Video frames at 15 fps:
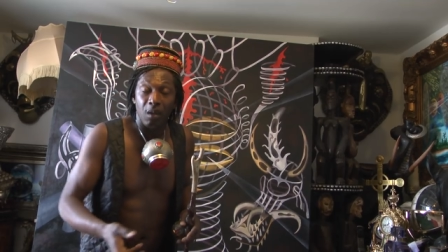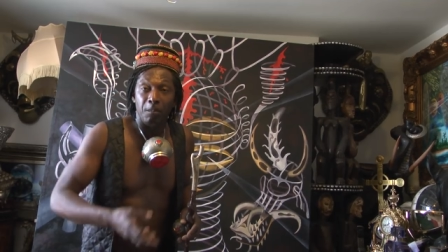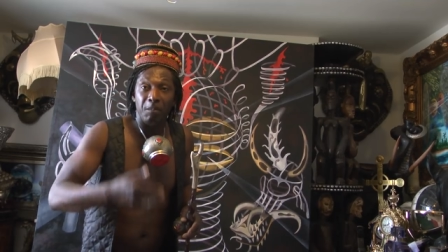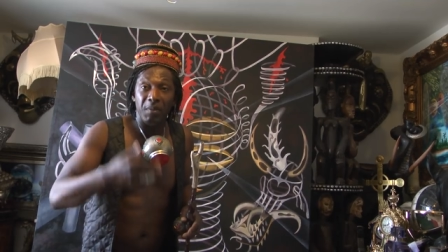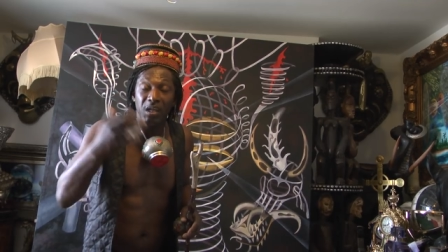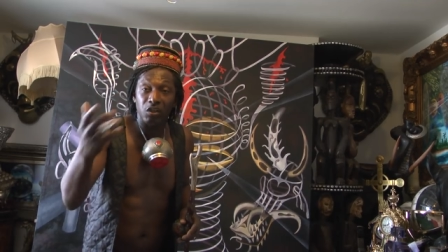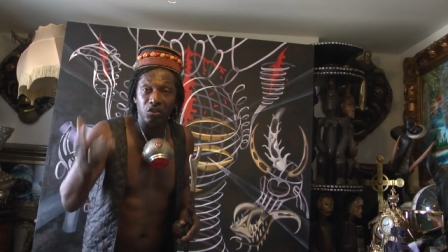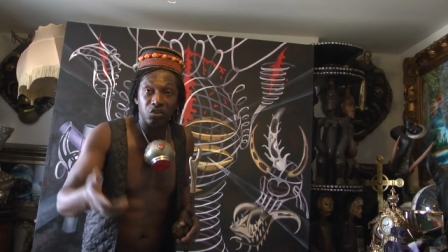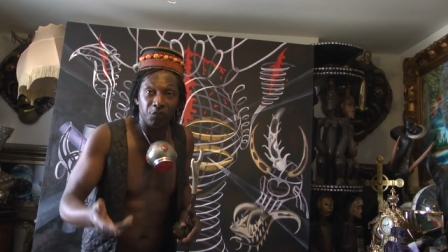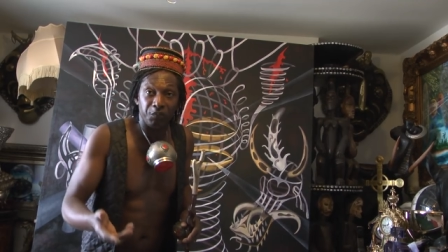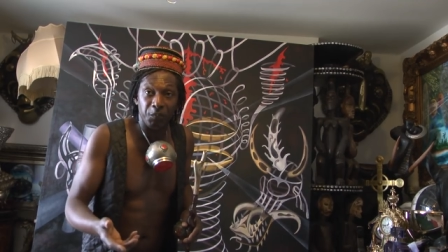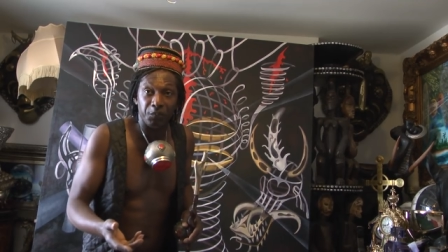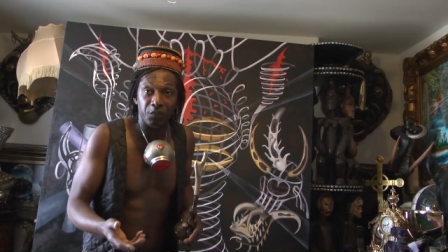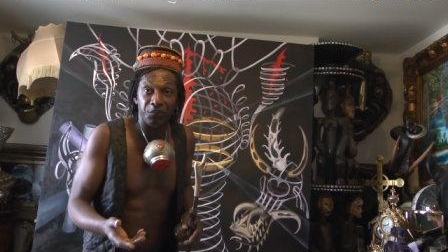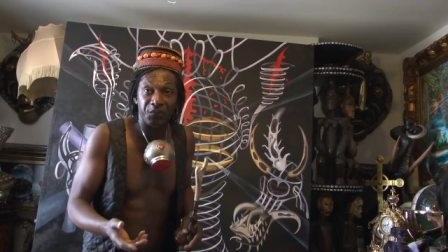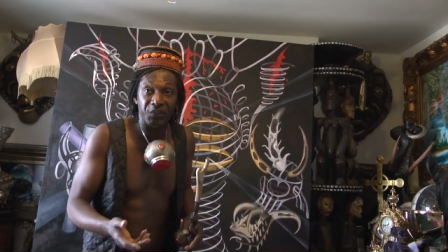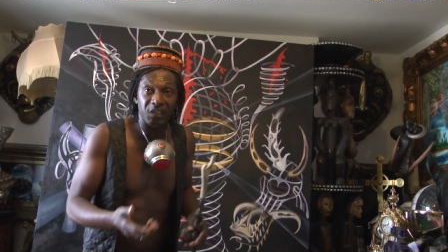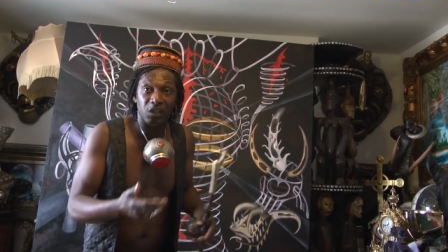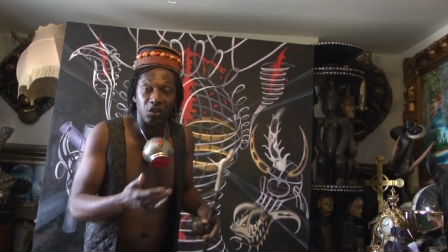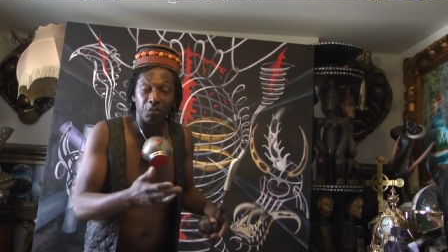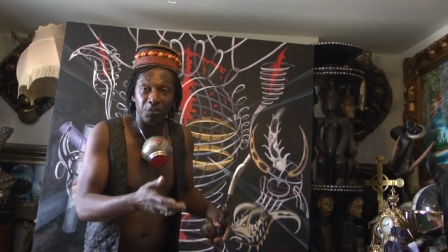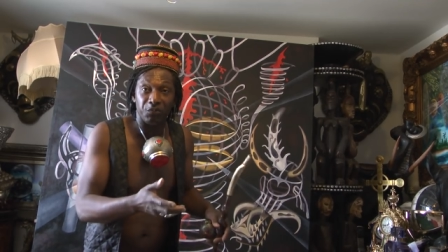Millions of people think
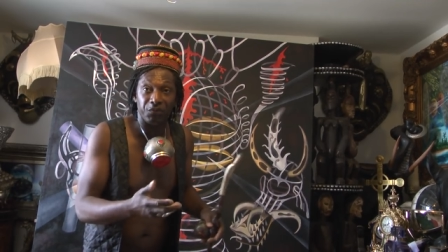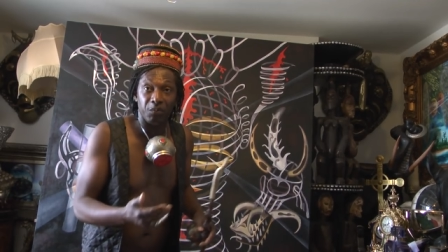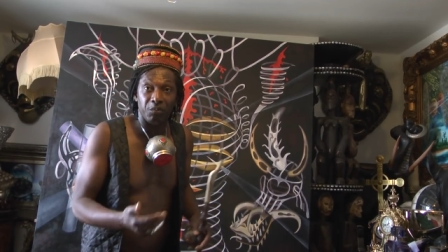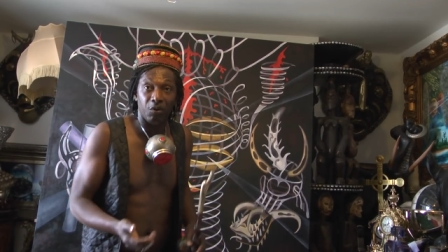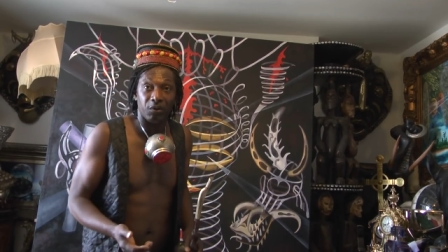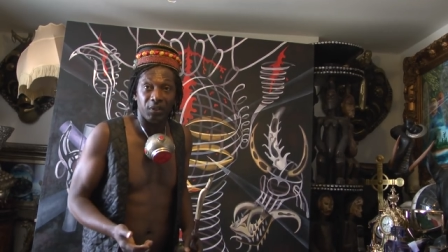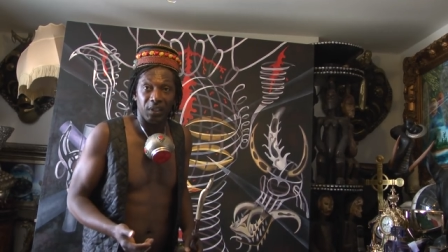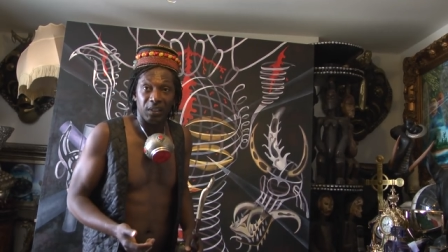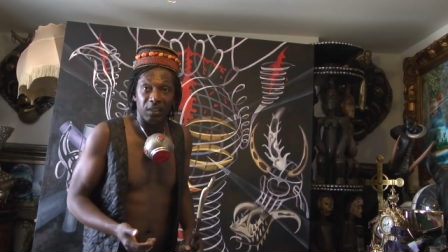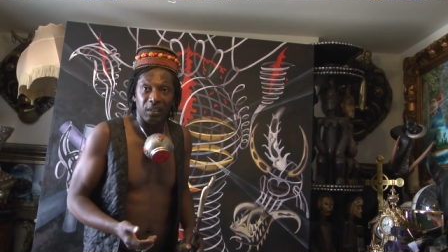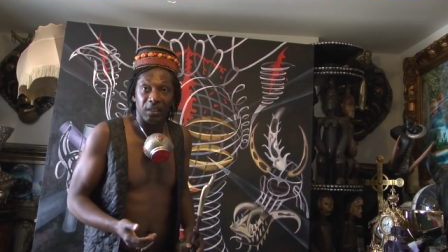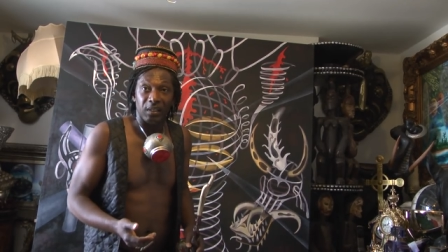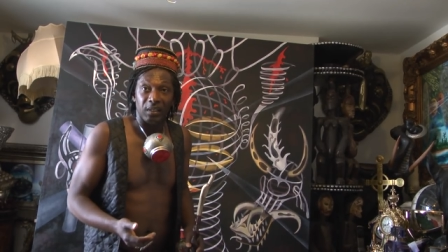they're coming from monkey.